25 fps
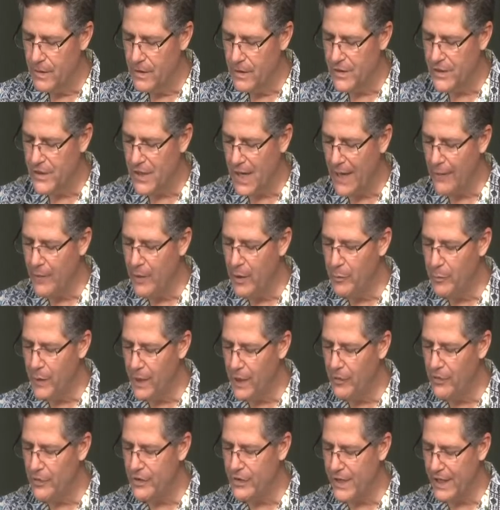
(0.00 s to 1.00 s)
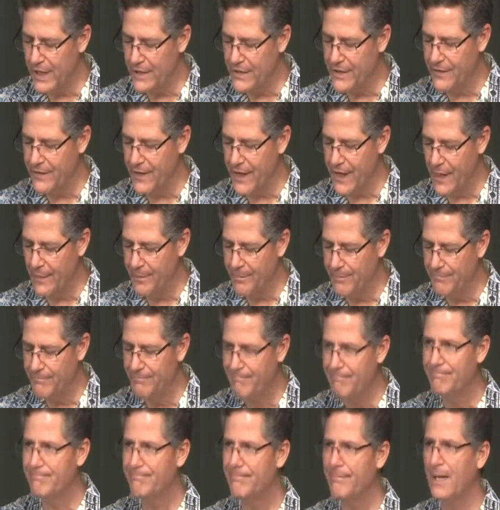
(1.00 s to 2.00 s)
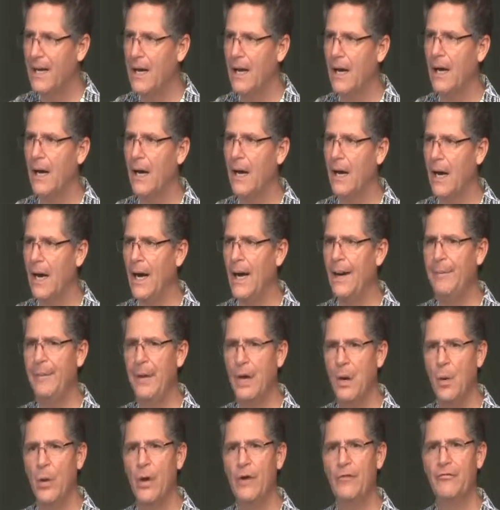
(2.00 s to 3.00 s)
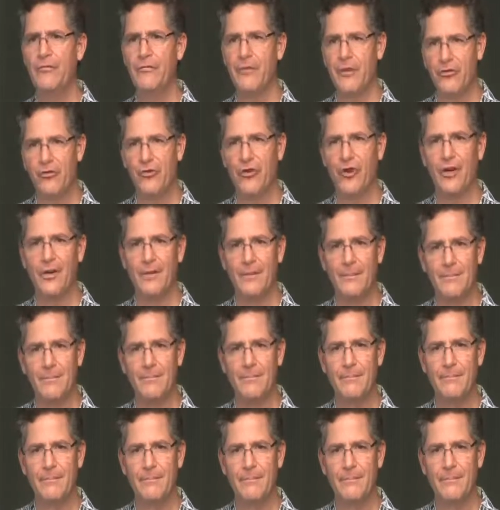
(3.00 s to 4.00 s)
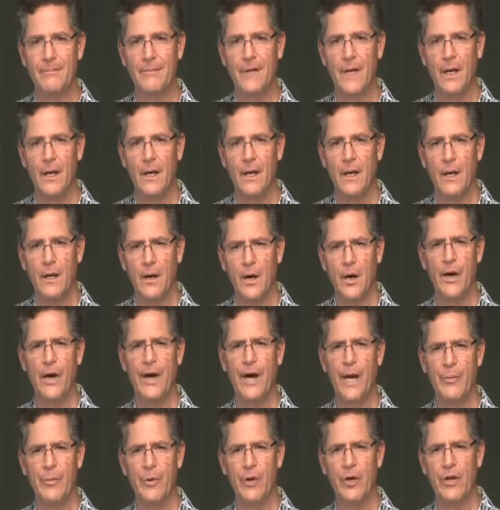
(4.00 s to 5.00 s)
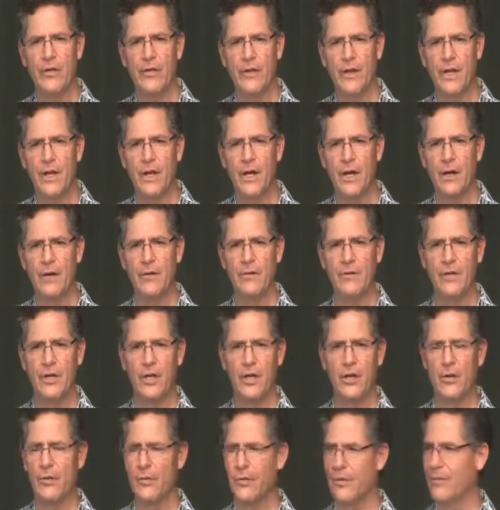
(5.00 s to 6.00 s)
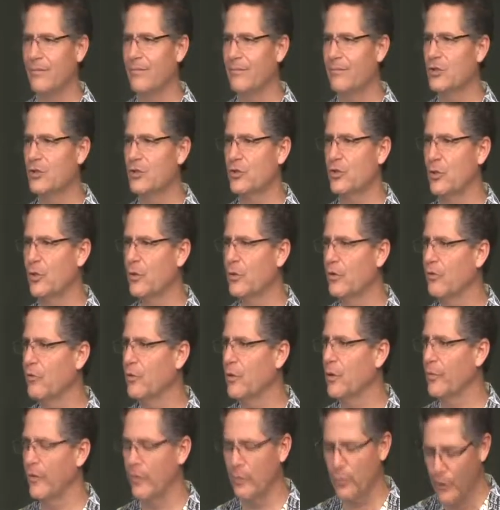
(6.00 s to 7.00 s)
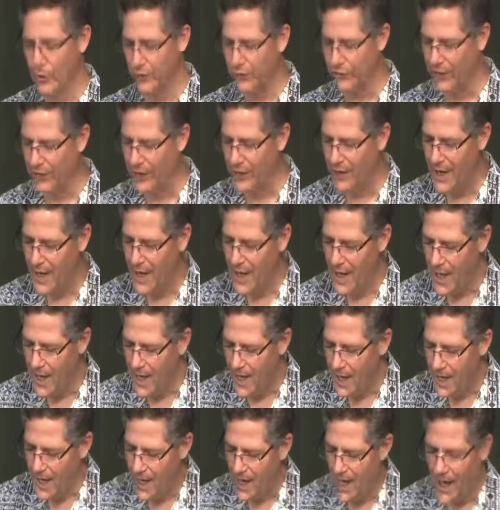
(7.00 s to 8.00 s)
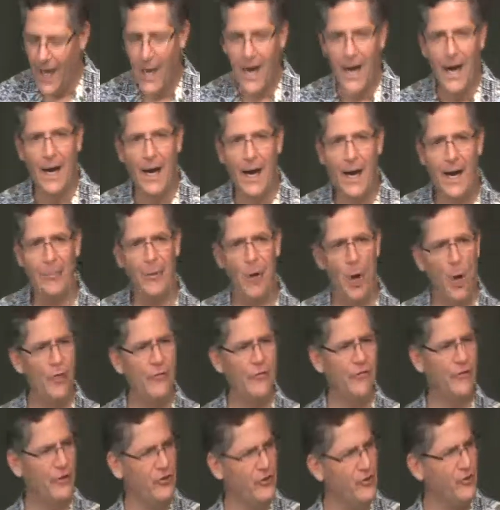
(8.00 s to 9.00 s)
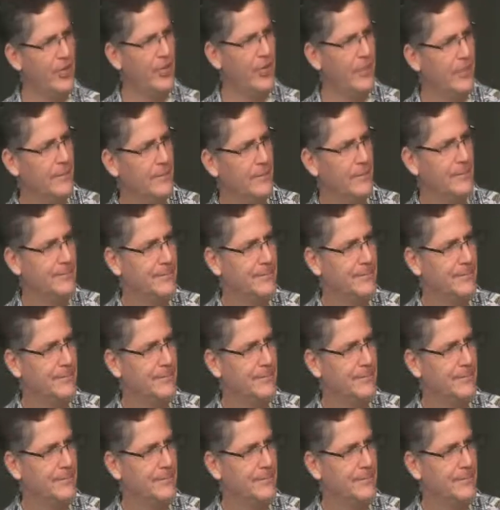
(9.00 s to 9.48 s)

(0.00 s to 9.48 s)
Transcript: Simon Peter said to them, I'm going fishing. All right, I put in the, the shortened form of the words there. I'm going fishing.